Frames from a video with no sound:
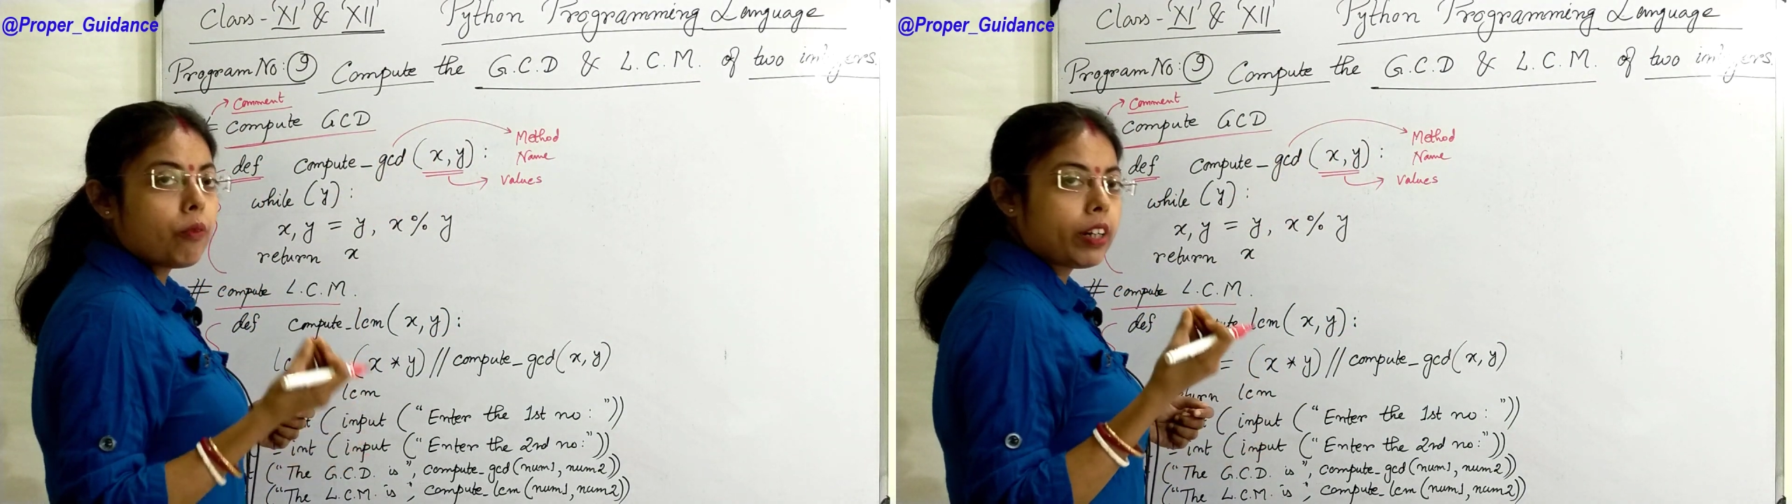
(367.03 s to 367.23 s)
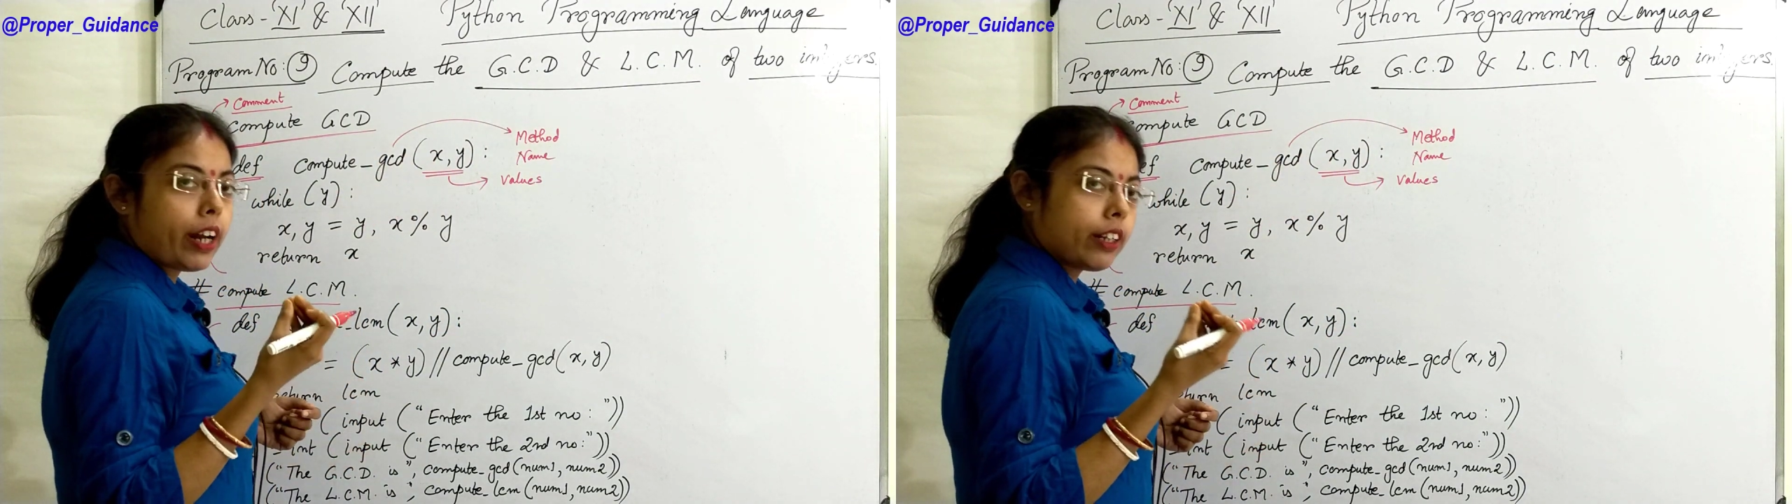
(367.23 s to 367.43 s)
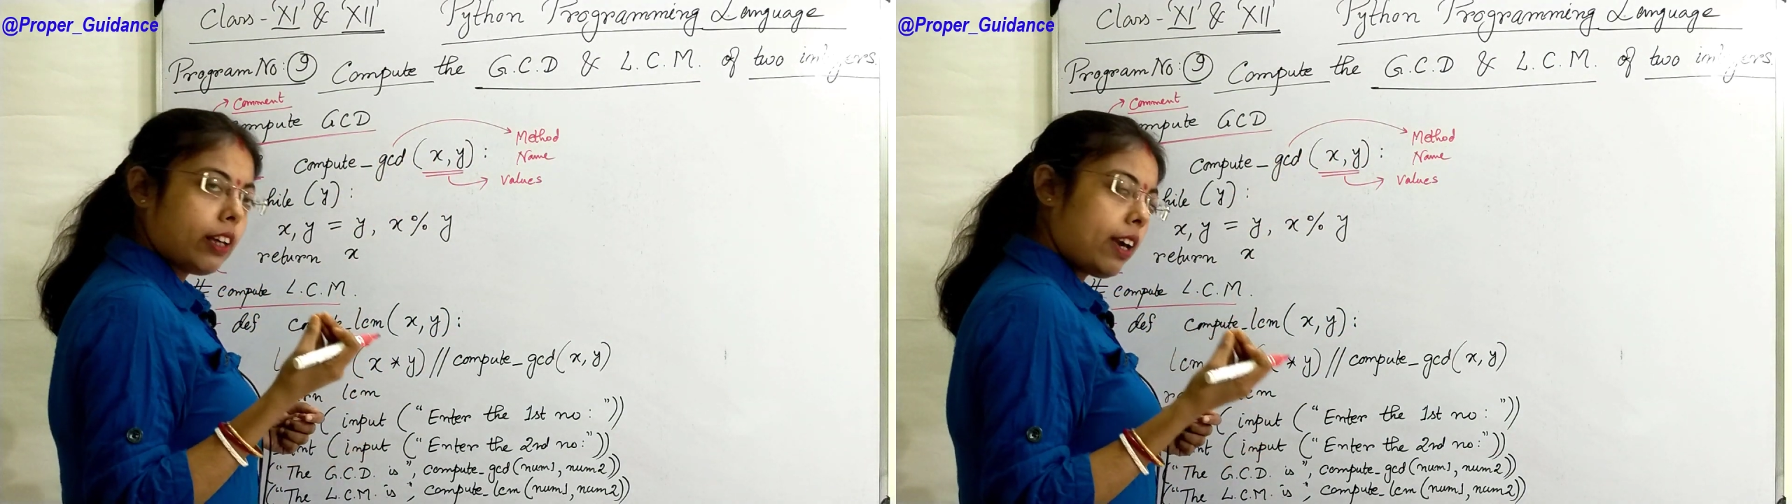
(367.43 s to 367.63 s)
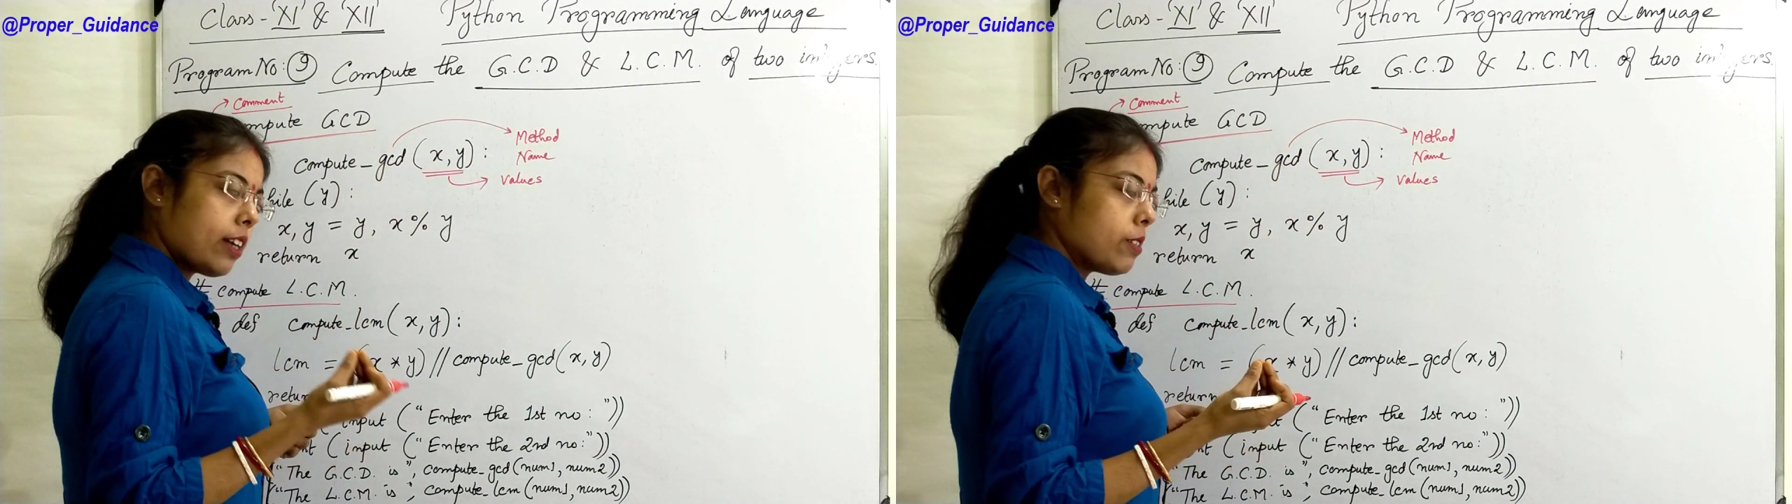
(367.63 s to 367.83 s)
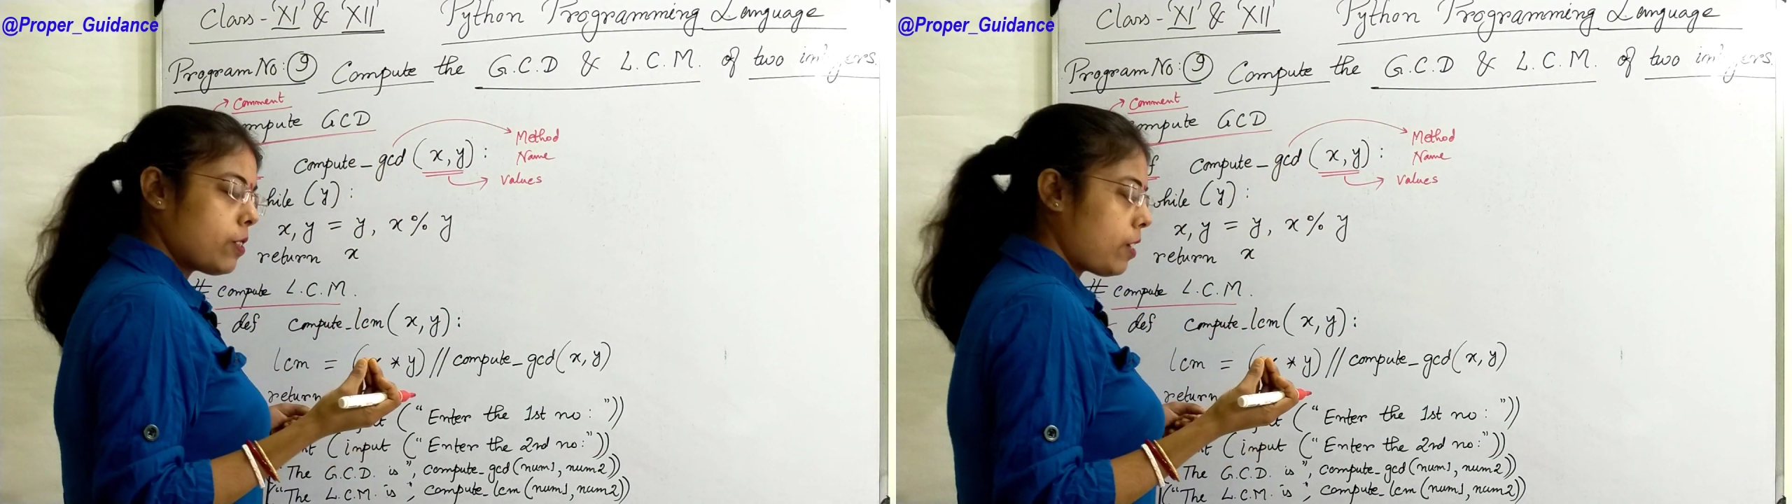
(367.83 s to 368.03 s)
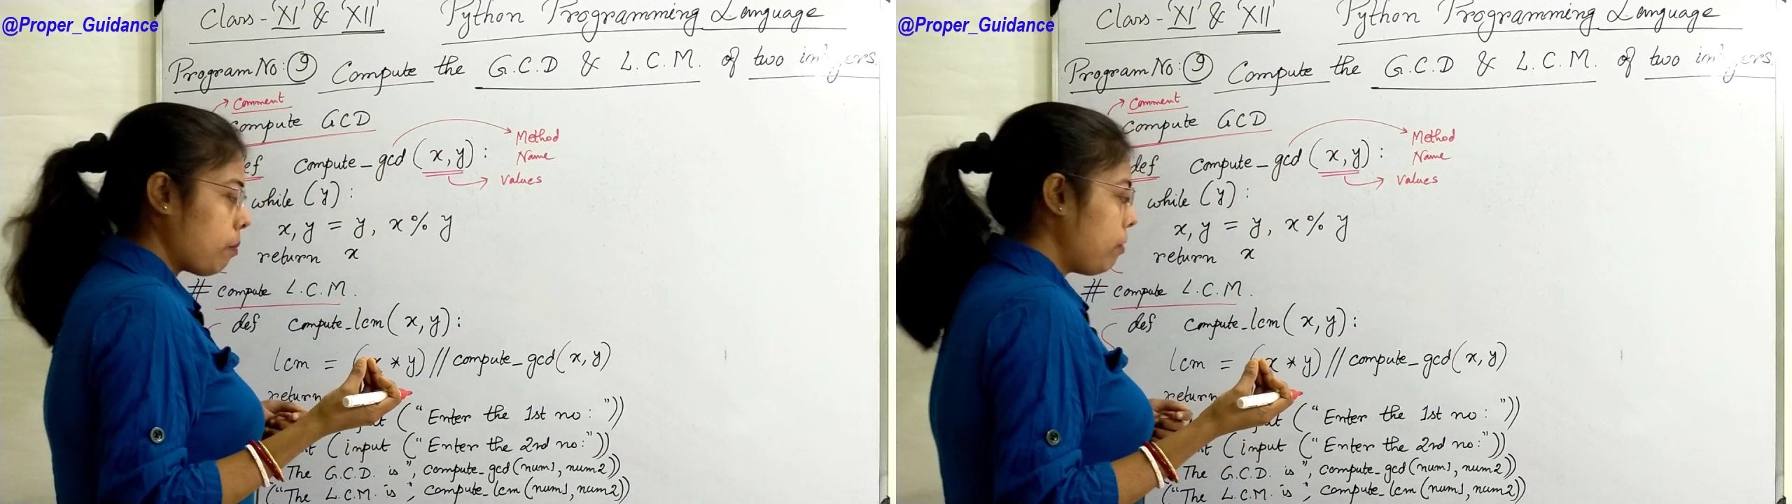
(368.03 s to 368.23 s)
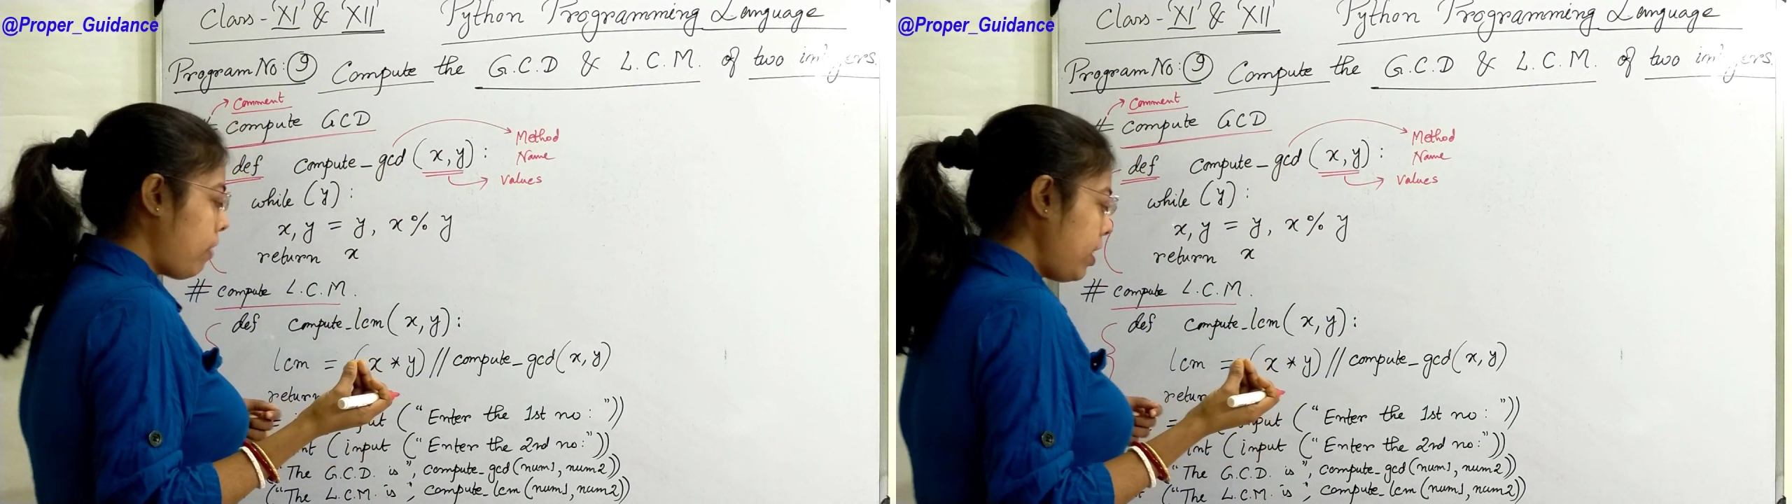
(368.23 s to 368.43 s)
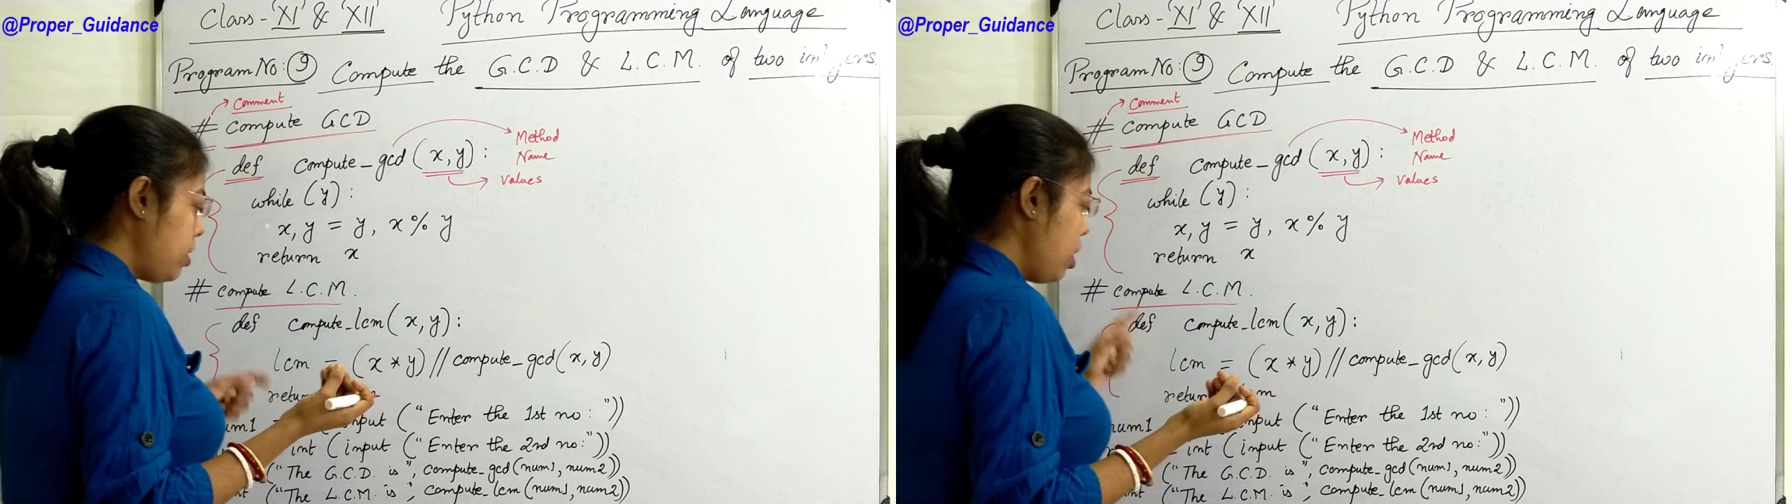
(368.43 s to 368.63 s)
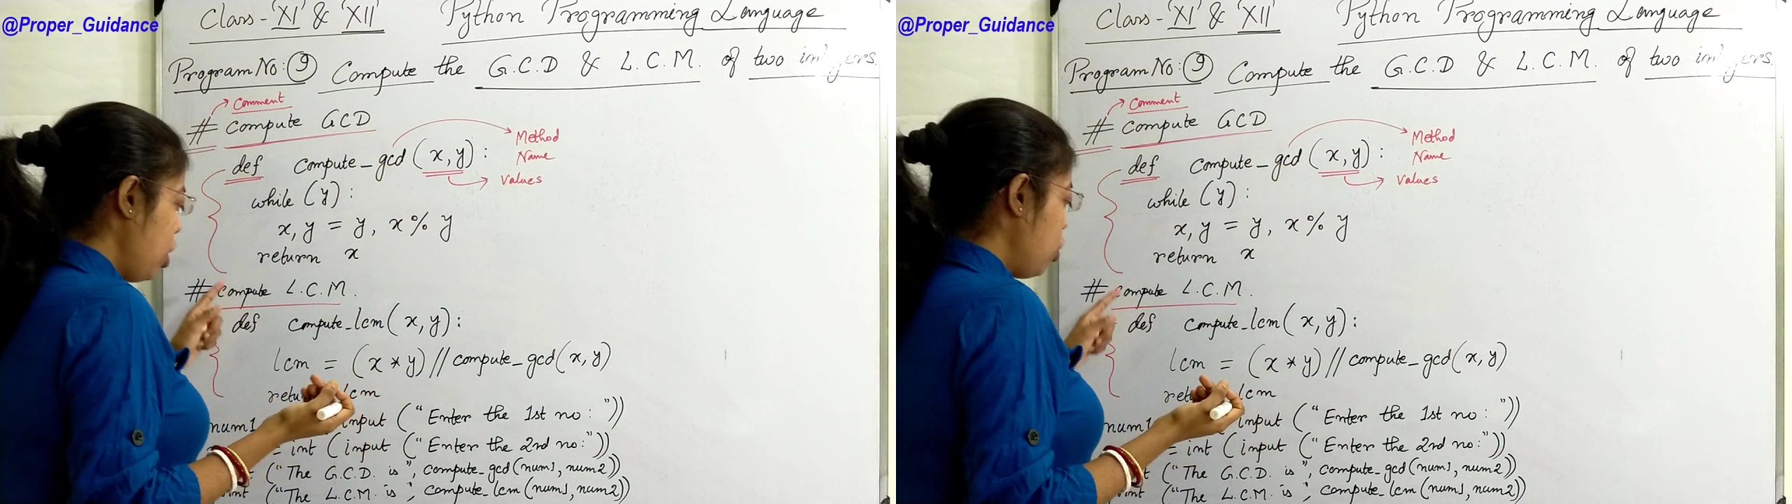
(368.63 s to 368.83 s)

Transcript: We will get the LCM, right?